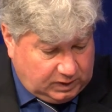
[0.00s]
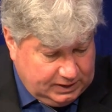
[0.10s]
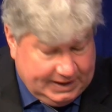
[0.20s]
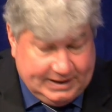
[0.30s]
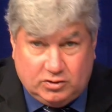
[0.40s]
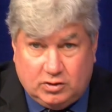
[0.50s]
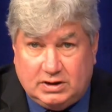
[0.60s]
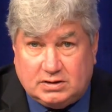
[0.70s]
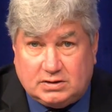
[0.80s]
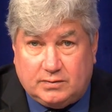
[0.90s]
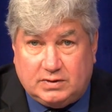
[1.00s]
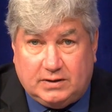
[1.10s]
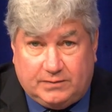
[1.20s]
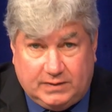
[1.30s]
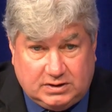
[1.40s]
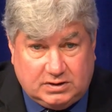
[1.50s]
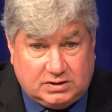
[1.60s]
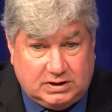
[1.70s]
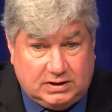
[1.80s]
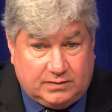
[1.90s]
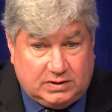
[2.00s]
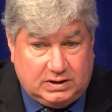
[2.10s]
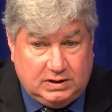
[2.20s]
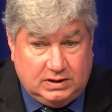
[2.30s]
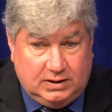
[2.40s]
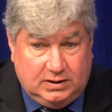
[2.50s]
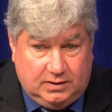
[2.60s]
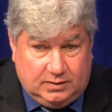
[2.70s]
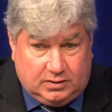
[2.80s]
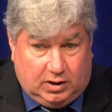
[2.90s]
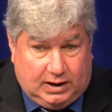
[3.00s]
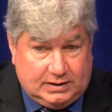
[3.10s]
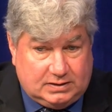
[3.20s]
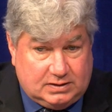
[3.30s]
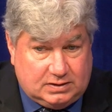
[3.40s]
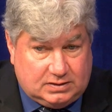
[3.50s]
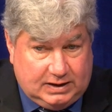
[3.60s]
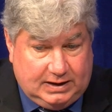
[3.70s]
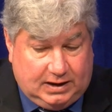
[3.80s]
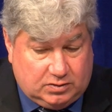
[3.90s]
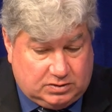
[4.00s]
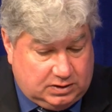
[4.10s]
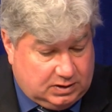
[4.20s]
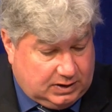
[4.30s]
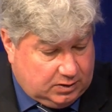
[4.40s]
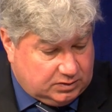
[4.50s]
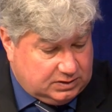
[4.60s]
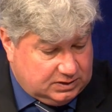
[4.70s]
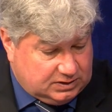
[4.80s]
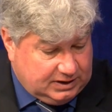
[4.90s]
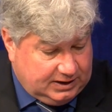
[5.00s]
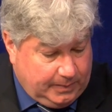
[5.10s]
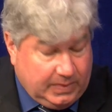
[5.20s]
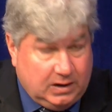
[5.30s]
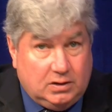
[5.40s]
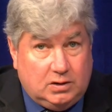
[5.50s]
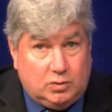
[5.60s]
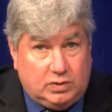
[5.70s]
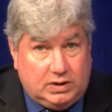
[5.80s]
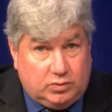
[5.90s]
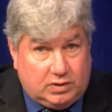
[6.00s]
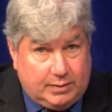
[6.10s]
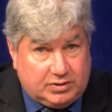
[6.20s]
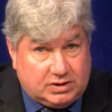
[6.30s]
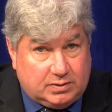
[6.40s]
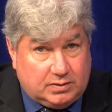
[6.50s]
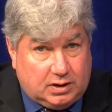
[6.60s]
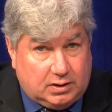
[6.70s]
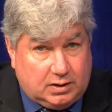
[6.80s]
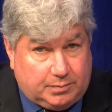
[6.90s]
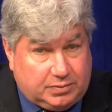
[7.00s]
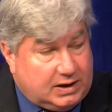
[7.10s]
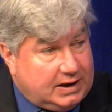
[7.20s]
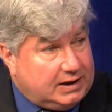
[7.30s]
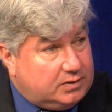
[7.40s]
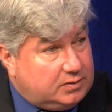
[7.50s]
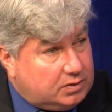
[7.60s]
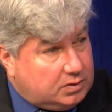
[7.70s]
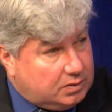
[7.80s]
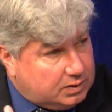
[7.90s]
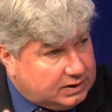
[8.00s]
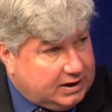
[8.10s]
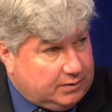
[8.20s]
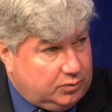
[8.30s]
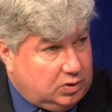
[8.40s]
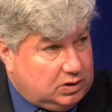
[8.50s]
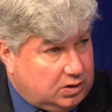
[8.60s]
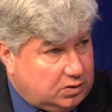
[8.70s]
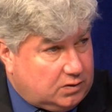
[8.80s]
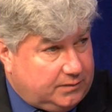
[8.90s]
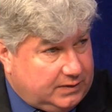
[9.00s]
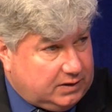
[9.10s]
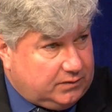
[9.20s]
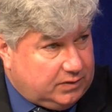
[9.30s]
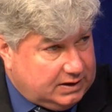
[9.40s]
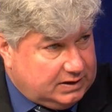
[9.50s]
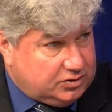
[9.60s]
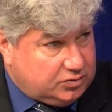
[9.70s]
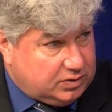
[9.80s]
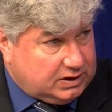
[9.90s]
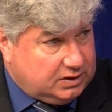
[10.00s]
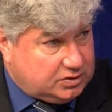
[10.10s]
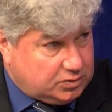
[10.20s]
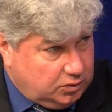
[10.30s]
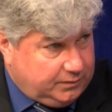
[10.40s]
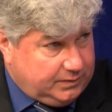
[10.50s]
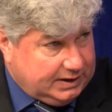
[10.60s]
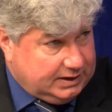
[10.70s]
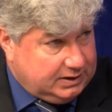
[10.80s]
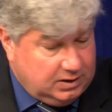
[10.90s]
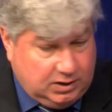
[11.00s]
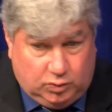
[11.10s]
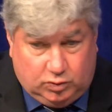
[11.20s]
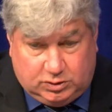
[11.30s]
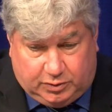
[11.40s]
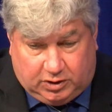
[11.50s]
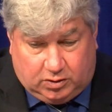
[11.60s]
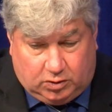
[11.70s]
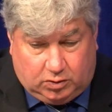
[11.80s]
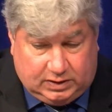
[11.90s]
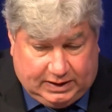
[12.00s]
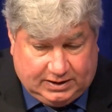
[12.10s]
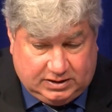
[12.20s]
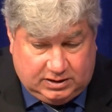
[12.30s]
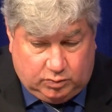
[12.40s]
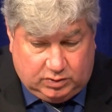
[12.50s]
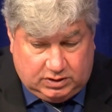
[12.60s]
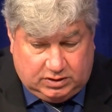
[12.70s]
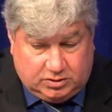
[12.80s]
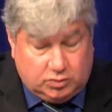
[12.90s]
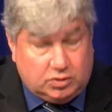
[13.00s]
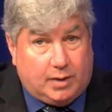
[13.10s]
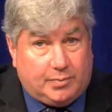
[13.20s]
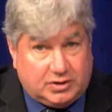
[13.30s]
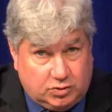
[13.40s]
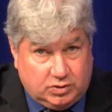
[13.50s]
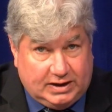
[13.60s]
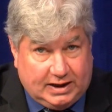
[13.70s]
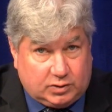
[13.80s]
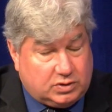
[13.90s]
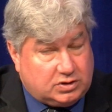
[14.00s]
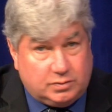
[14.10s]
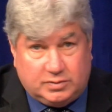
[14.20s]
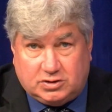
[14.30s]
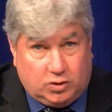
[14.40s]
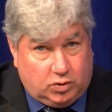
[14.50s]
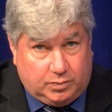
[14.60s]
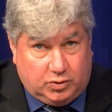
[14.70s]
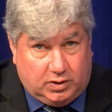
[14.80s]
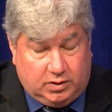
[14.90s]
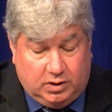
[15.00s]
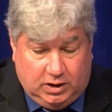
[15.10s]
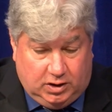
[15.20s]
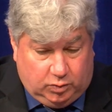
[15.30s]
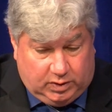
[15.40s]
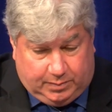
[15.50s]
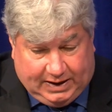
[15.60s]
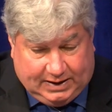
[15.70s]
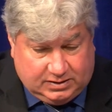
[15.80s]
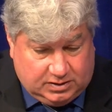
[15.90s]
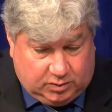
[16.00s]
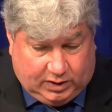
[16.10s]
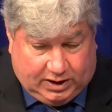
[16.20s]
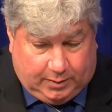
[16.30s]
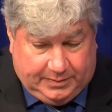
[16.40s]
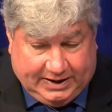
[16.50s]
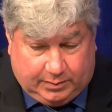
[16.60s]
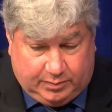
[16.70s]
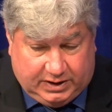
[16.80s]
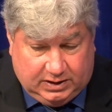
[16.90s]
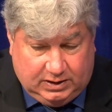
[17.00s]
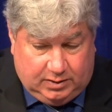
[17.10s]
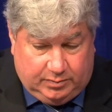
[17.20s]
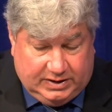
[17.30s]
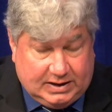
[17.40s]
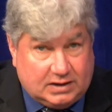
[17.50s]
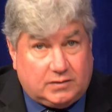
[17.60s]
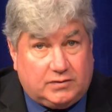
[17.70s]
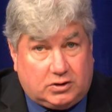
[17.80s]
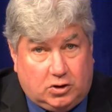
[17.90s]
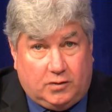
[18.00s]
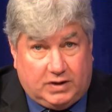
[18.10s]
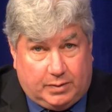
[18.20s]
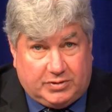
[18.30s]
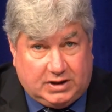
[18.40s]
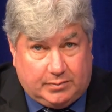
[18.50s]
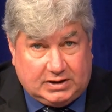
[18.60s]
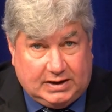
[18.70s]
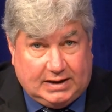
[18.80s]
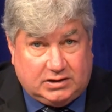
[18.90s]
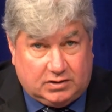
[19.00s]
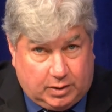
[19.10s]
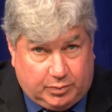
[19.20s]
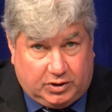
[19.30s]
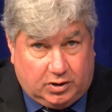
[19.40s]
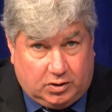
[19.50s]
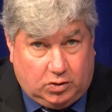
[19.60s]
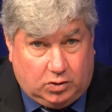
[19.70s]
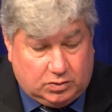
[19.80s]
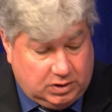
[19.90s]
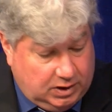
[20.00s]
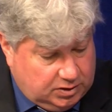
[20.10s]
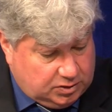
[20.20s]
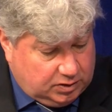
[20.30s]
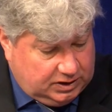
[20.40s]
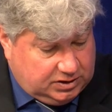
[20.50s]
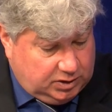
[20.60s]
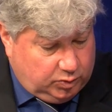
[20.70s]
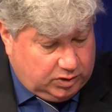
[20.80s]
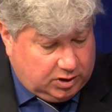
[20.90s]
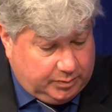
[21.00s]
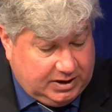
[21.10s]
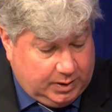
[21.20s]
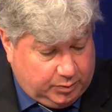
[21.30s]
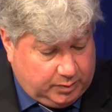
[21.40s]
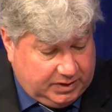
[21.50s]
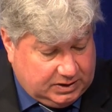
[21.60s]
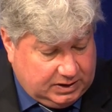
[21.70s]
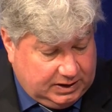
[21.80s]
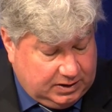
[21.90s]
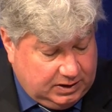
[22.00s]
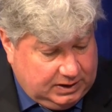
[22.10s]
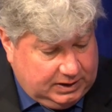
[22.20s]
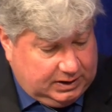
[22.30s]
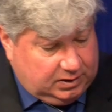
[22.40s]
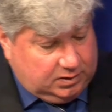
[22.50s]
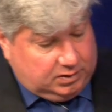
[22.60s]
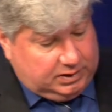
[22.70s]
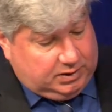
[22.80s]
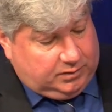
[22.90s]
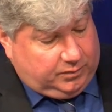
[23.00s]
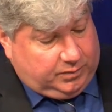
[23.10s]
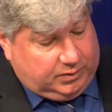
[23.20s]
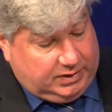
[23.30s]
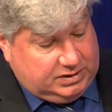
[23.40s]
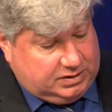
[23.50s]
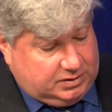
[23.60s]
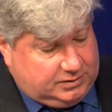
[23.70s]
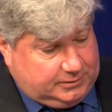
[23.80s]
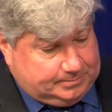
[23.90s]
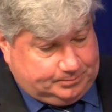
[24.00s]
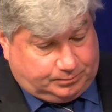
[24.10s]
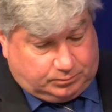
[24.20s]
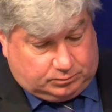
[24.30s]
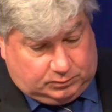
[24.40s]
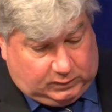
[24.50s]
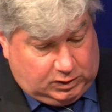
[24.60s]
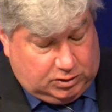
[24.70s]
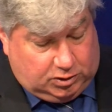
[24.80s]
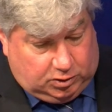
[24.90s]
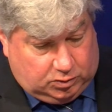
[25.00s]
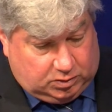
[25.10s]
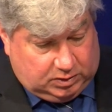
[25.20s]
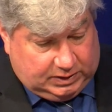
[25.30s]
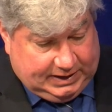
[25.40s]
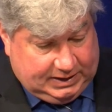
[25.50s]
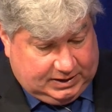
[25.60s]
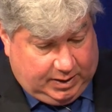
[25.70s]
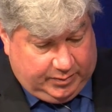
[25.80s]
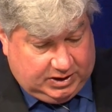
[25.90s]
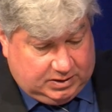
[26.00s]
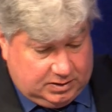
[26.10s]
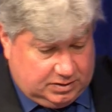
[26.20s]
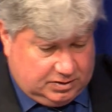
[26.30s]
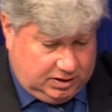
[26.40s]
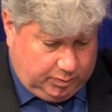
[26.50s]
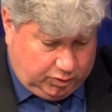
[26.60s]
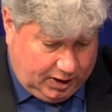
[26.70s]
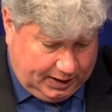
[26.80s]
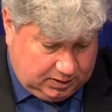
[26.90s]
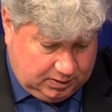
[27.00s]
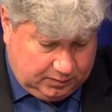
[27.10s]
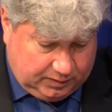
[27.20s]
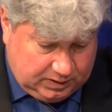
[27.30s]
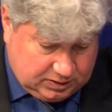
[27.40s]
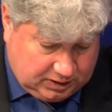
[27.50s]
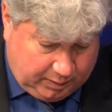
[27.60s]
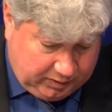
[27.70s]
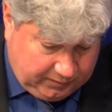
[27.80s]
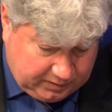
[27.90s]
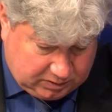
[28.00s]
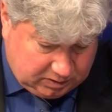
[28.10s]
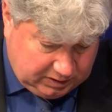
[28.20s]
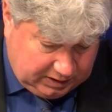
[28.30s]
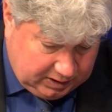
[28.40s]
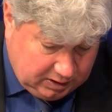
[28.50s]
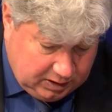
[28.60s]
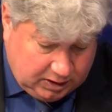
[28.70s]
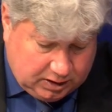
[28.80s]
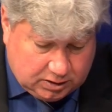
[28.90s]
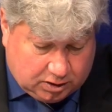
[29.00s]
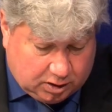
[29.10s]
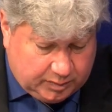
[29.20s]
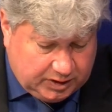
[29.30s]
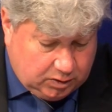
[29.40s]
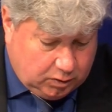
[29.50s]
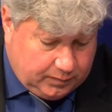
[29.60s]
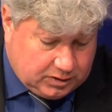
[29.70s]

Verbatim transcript: thank goodness of the efficiency of the colleagues in the State House, in the House and the Senate, we were able to apply and get more local funding for our district. And school funding was put on hold last year with the Student Opportunity Act, which has been so important. We passed it a while back, but because of the COVID epidemic last year, it got put on hold. So this year, we're going to be implementing it. In, in for instance, the local aid coming into the city of Brockton for this coming fiscal year is going to be over